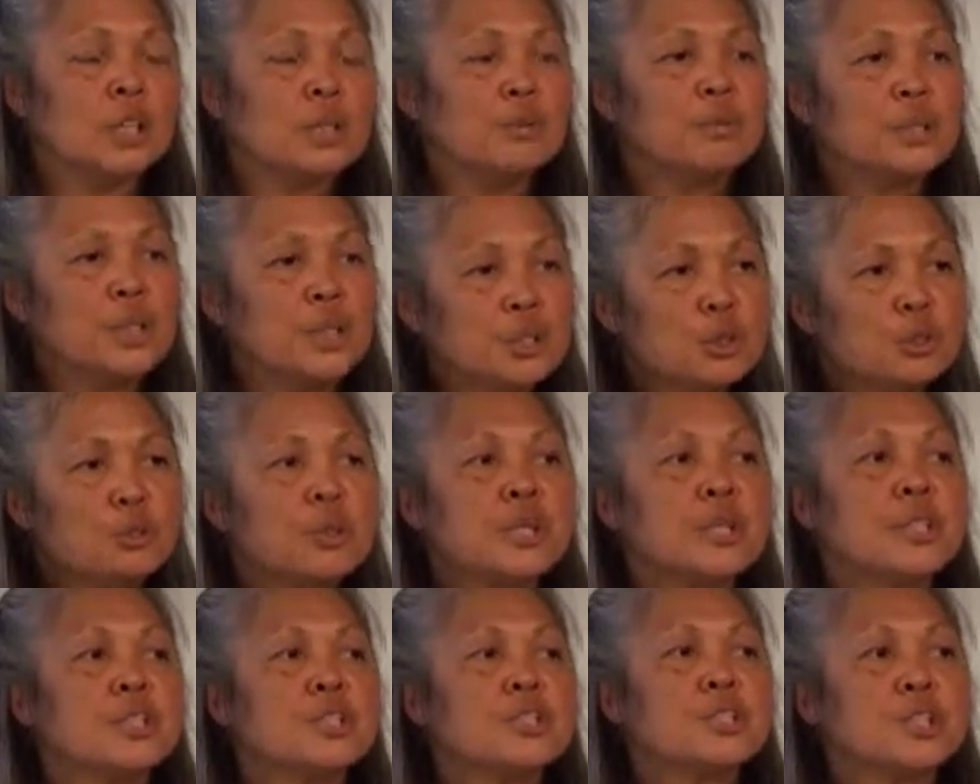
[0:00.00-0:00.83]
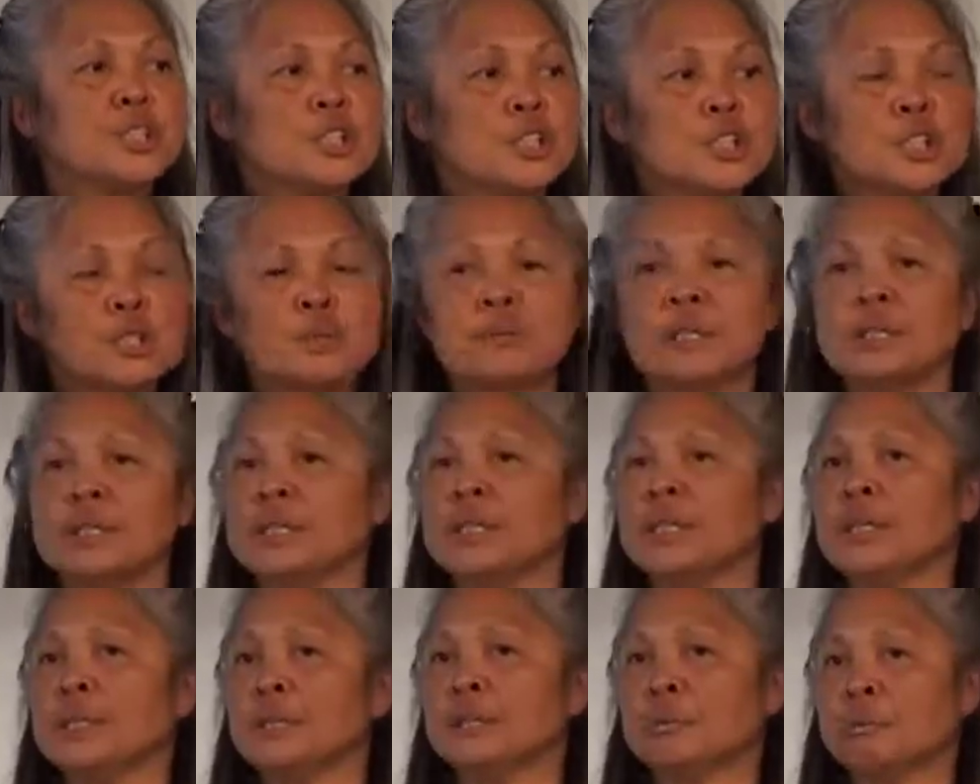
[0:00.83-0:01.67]
We treat children
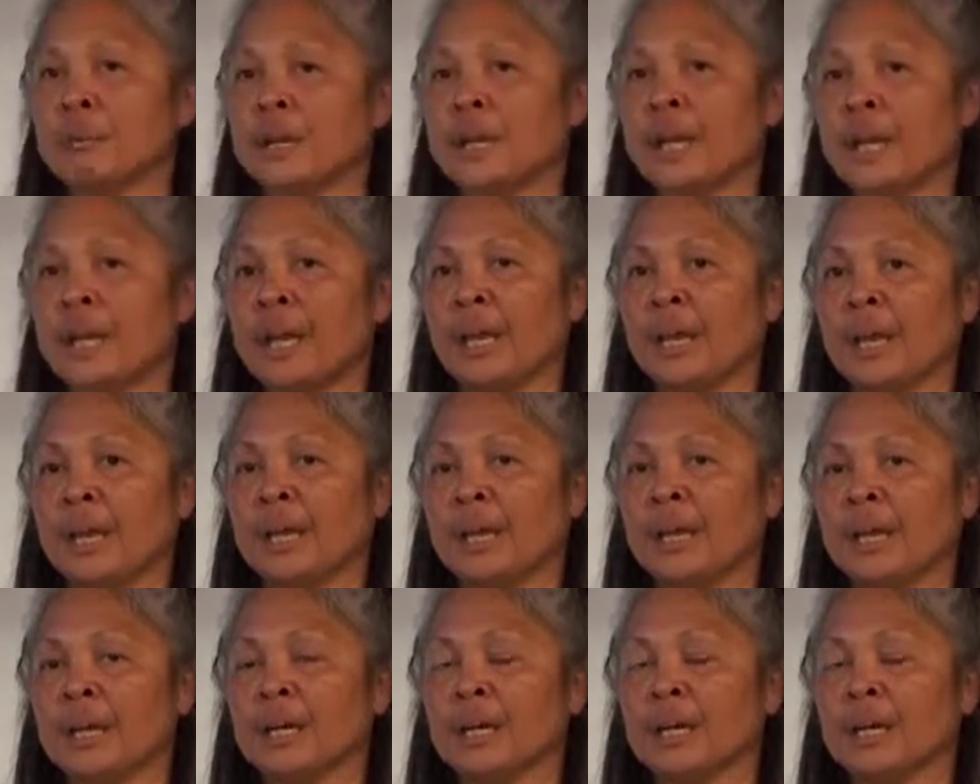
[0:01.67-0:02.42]
in the way